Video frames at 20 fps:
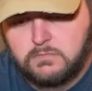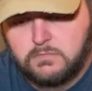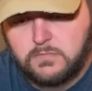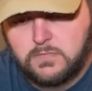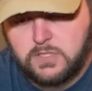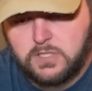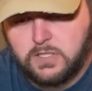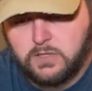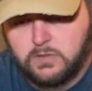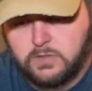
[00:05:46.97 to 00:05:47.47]

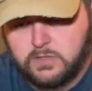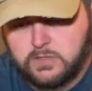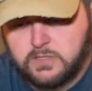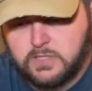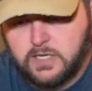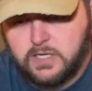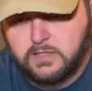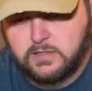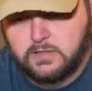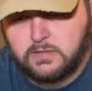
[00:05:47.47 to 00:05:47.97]
you know, it's
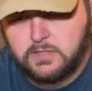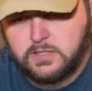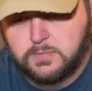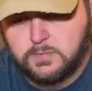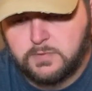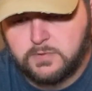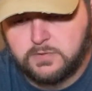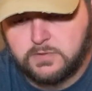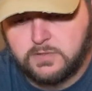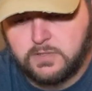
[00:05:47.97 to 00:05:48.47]
got the
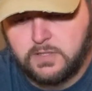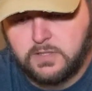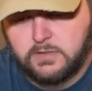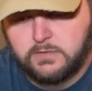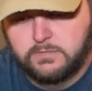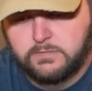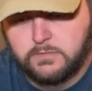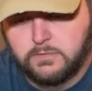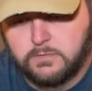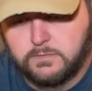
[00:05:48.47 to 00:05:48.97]
typical
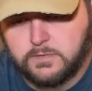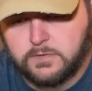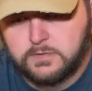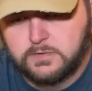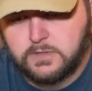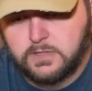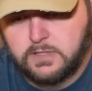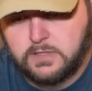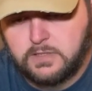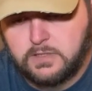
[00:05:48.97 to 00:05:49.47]
stuff for a
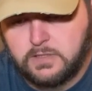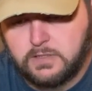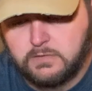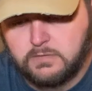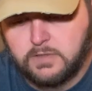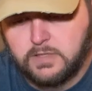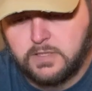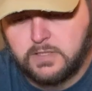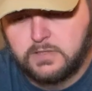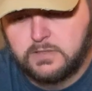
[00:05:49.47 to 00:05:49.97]
first aid kit,
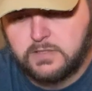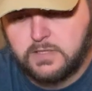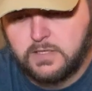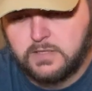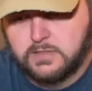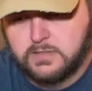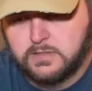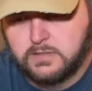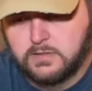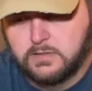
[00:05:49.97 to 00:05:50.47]
right? It's
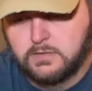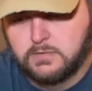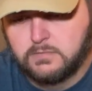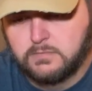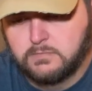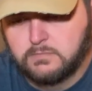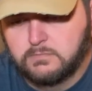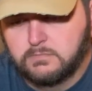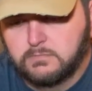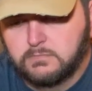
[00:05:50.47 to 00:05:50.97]
got
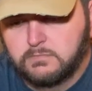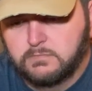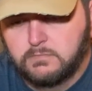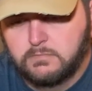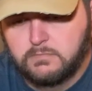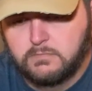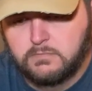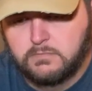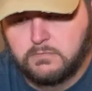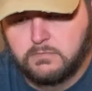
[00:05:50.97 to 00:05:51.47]
some
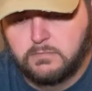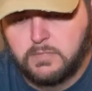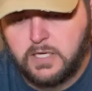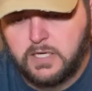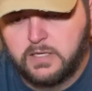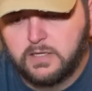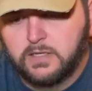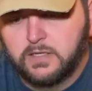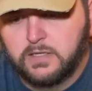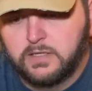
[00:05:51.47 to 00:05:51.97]

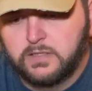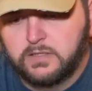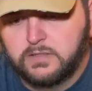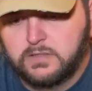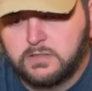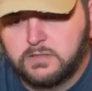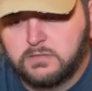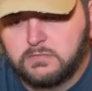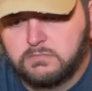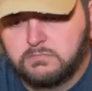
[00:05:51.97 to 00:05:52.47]

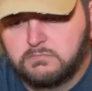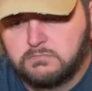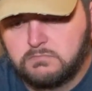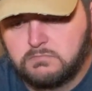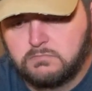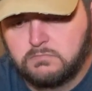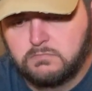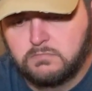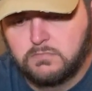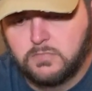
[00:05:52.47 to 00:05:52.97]
band-aids
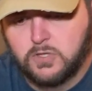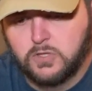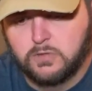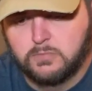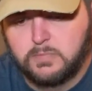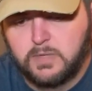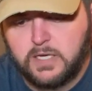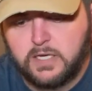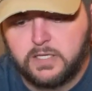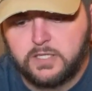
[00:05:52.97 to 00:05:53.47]
or
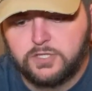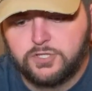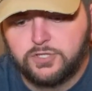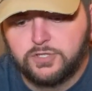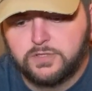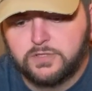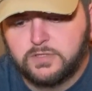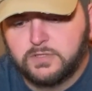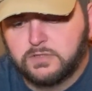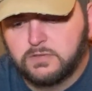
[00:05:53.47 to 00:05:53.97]

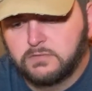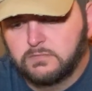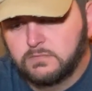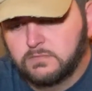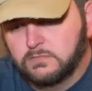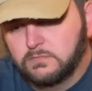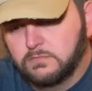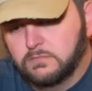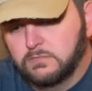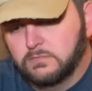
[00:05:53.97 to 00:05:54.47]
bandages,
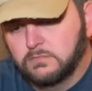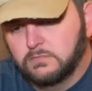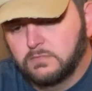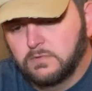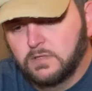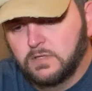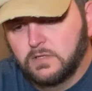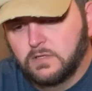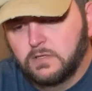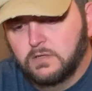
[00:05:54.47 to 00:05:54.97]

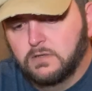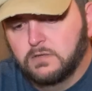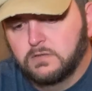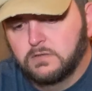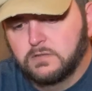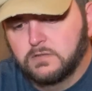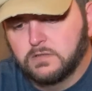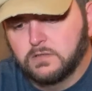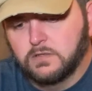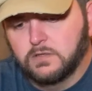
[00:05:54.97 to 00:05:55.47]

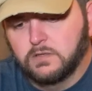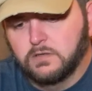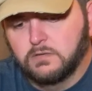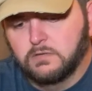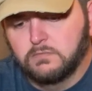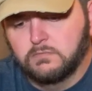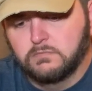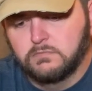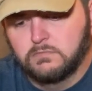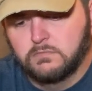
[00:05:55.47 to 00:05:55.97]

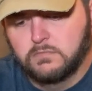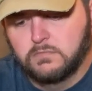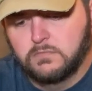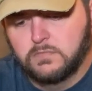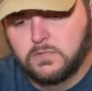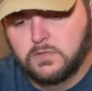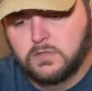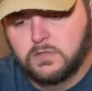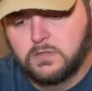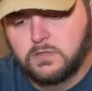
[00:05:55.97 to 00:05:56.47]
some
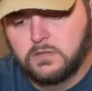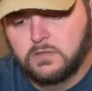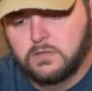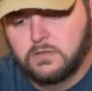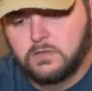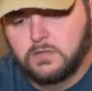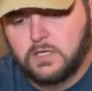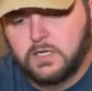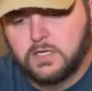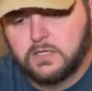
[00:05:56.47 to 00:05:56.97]

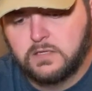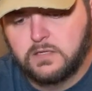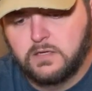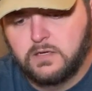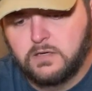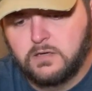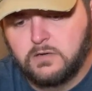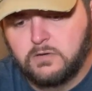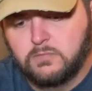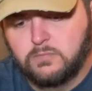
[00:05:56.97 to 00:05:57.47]

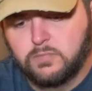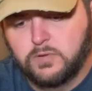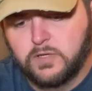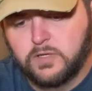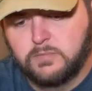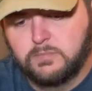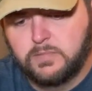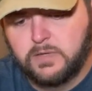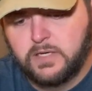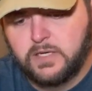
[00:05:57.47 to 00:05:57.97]
alcohol
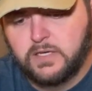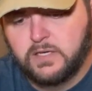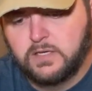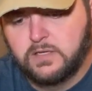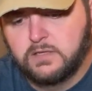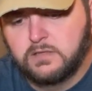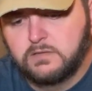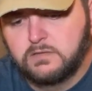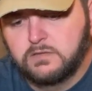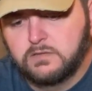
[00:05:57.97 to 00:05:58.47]
prep
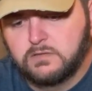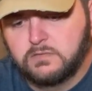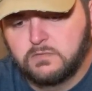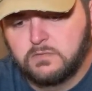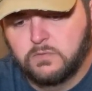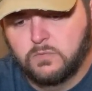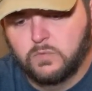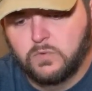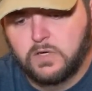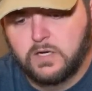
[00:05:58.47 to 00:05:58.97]
pads
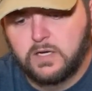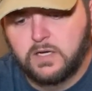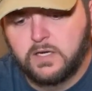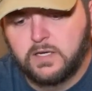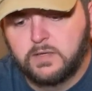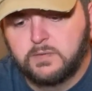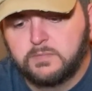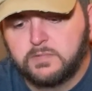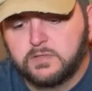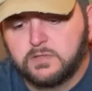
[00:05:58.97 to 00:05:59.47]
and
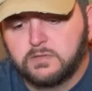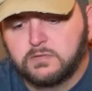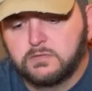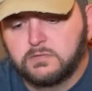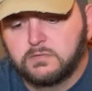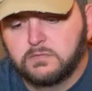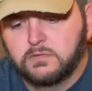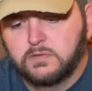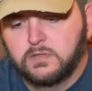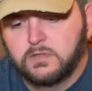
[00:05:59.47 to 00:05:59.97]
wipes,
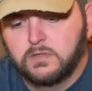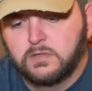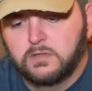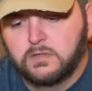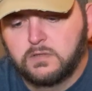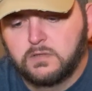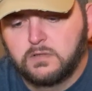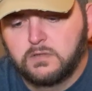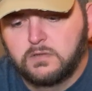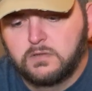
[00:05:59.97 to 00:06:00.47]

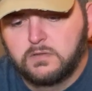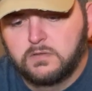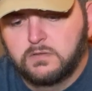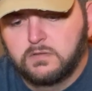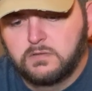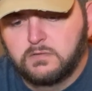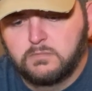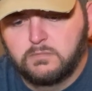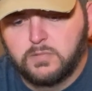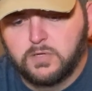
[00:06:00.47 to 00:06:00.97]

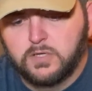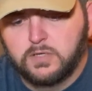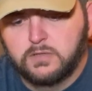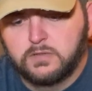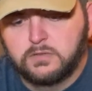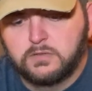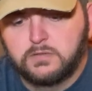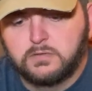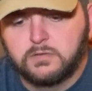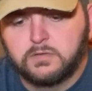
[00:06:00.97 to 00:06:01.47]

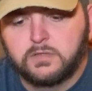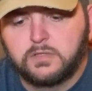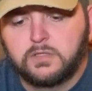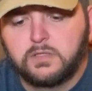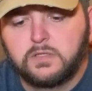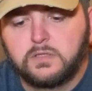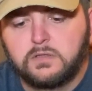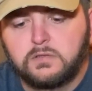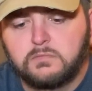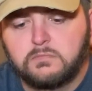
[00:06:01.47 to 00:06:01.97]
burn
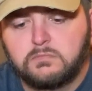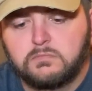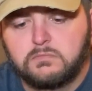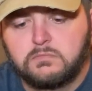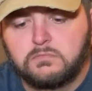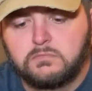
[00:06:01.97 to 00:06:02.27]
cream.